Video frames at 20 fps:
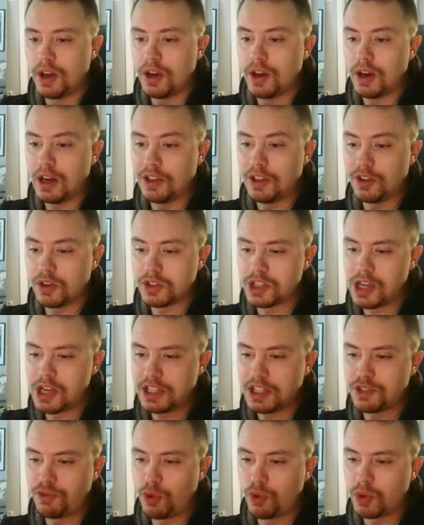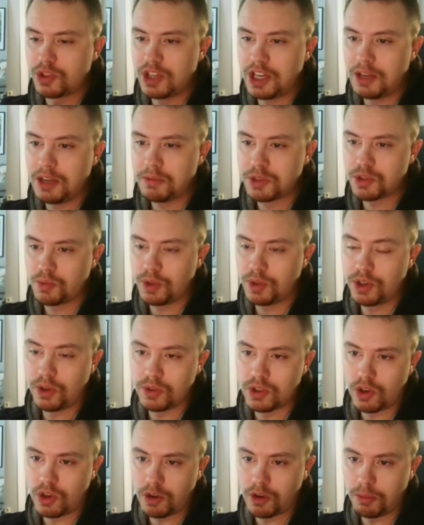And those last 4 teams we
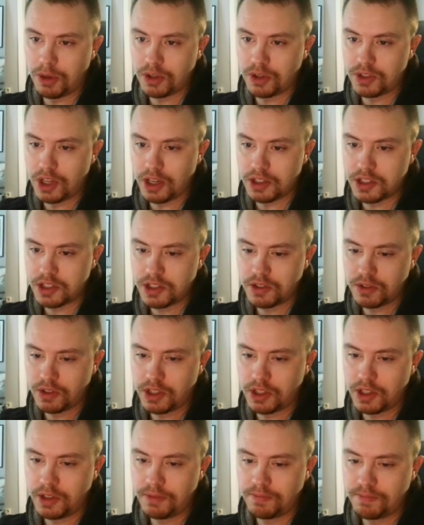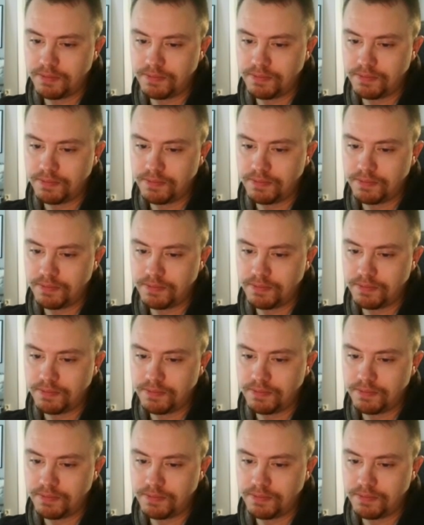don't talk about, guys. Okay.